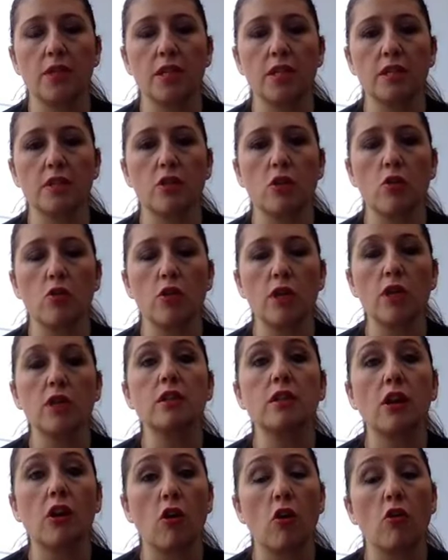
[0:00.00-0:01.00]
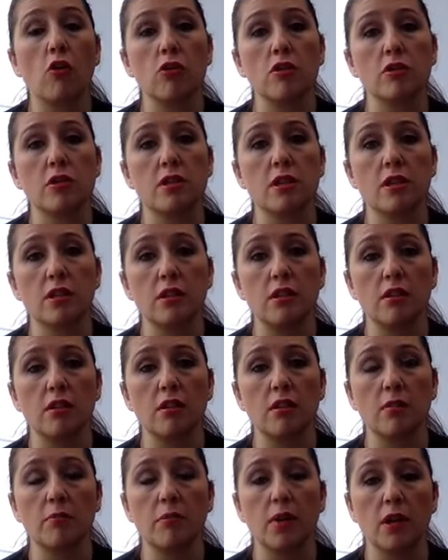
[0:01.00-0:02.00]
So in the course, in
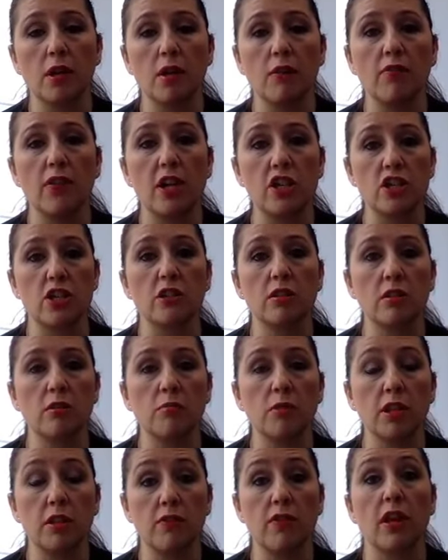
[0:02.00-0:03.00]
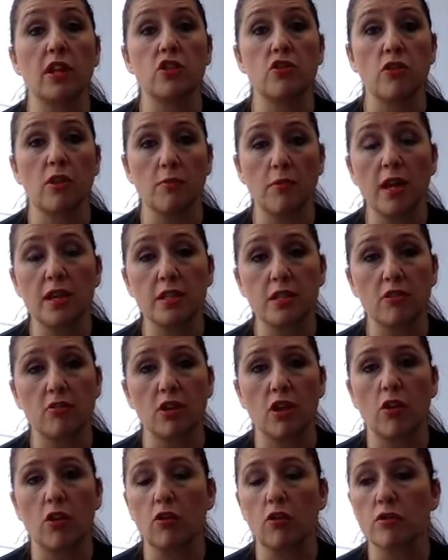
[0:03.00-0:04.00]
the Fashion Manufacturing
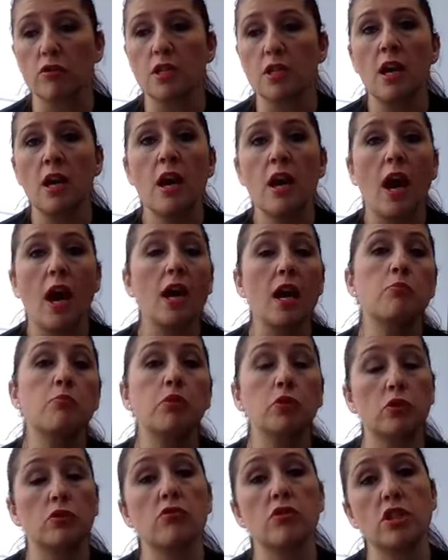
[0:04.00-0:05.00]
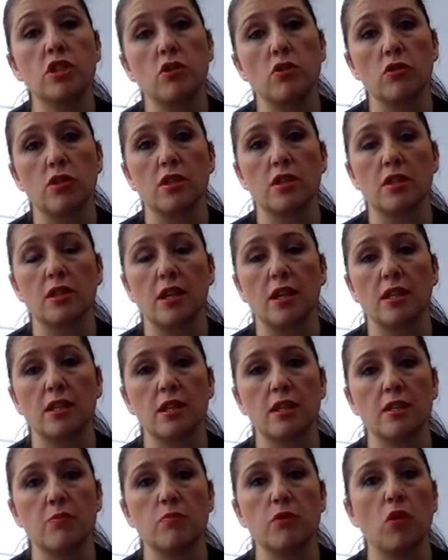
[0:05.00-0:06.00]
Mastery course, I put resources like
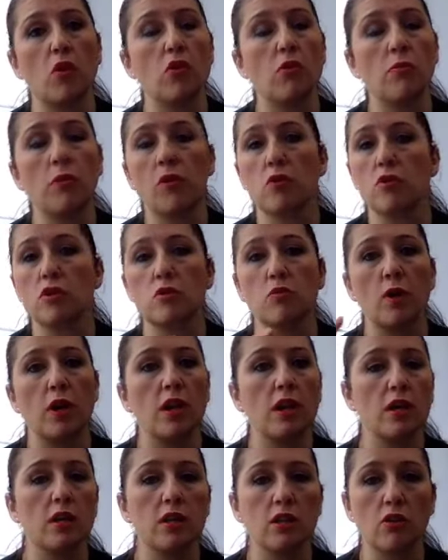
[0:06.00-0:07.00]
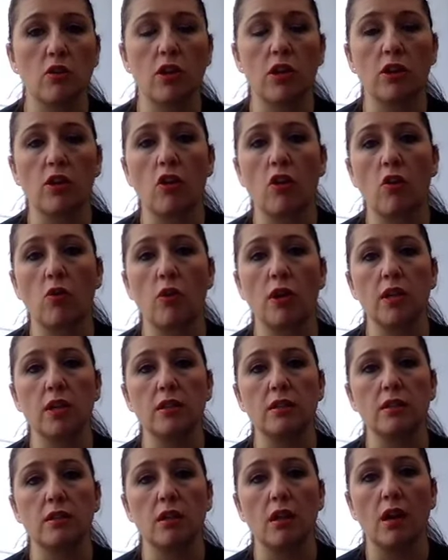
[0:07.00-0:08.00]
this, blog posts where you can go
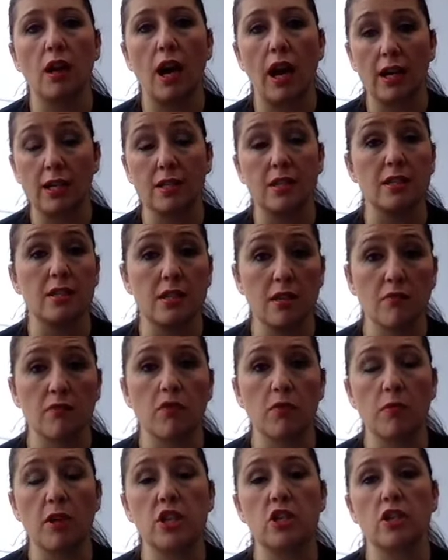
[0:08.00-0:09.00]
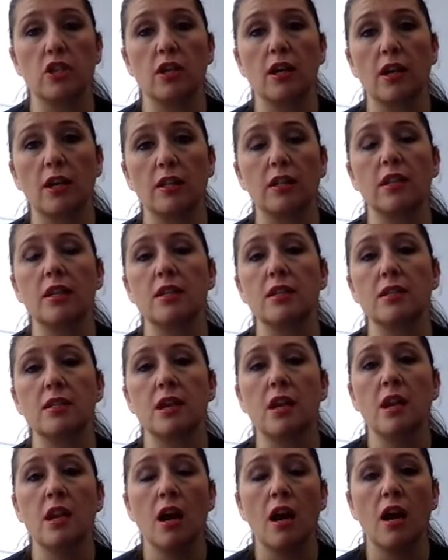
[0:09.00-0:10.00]
and access information like this,
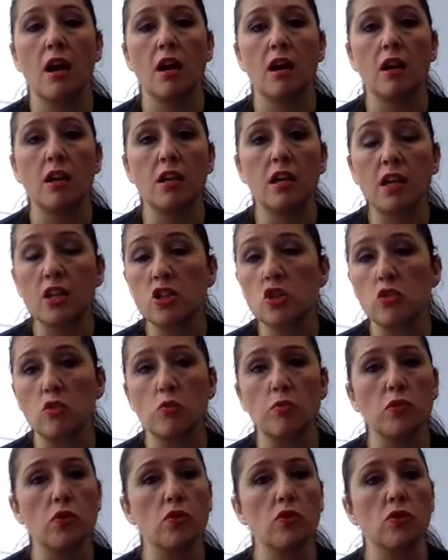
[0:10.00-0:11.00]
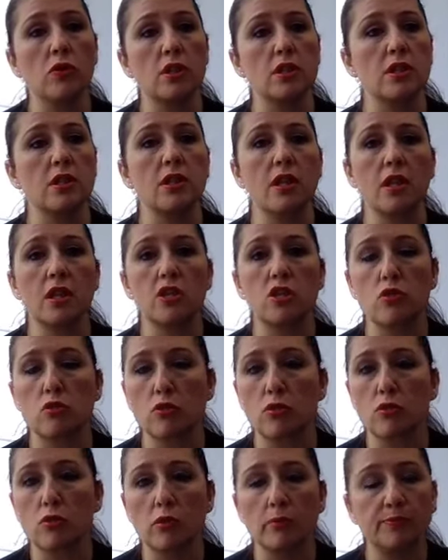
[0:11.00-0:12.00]
links to books, links
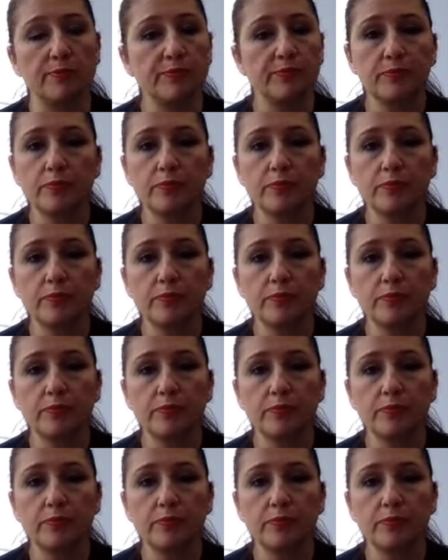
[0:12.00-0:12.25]
to